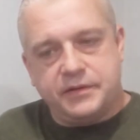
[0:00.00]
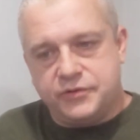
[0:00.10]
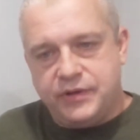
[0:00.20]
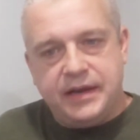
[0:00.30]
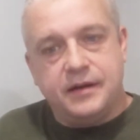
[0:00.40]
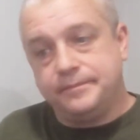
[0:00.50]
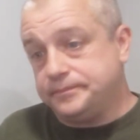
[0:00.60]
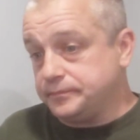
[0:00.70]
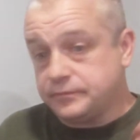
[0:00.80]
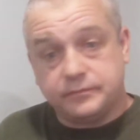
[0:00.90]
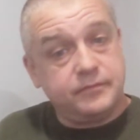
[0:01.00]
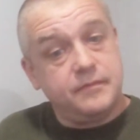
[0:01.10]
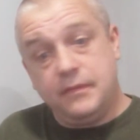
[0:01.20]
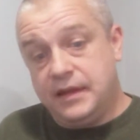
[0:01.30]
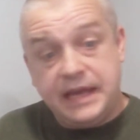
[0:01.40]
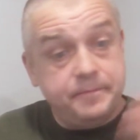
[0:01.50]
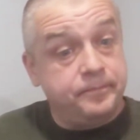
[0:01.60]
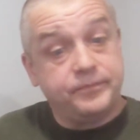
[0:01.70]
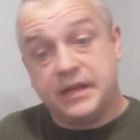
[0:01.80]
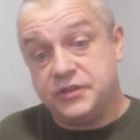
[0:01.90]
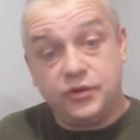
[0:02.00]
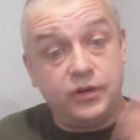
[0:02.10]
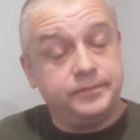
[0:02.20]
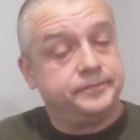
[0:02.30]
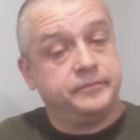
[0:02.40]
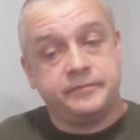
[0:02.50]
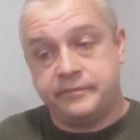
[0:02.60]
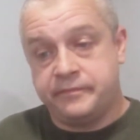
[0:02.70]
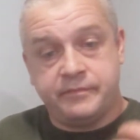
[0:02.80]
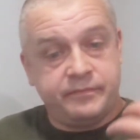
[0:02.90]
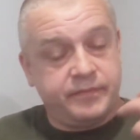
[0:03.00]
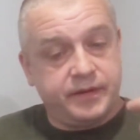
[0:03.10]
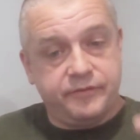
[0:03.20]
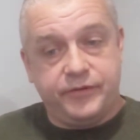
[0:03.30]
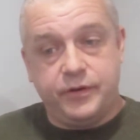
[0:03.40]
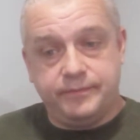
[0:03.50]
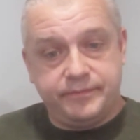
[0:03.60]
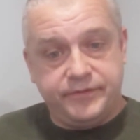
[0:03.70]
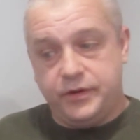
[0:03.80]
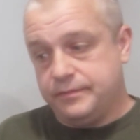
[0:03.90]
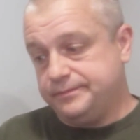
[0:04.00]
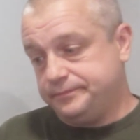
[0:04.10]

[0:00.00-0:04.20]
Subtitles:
Straight up, game. It's all fruit, fruit.